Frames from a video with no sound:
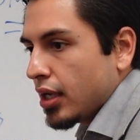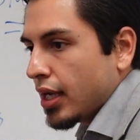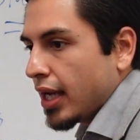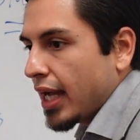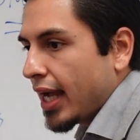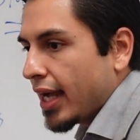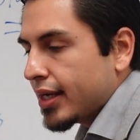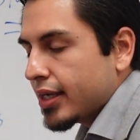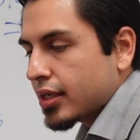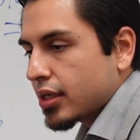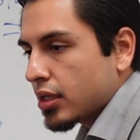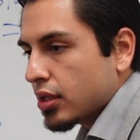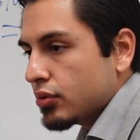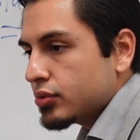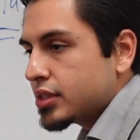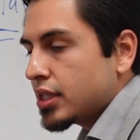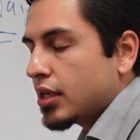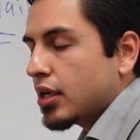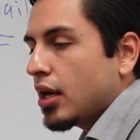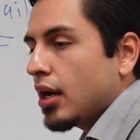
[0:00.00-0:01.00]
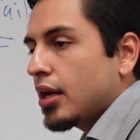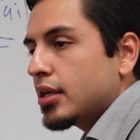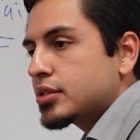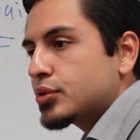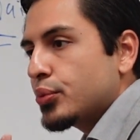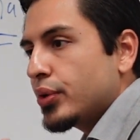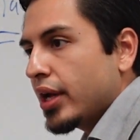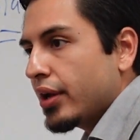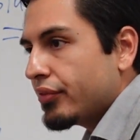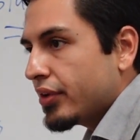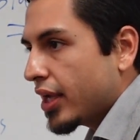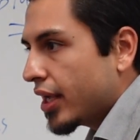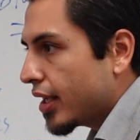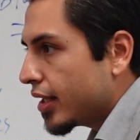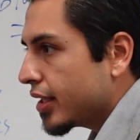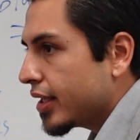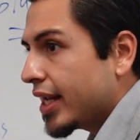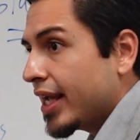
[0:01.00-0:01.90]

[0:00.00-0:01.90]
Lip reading: added closing costs, we haven't added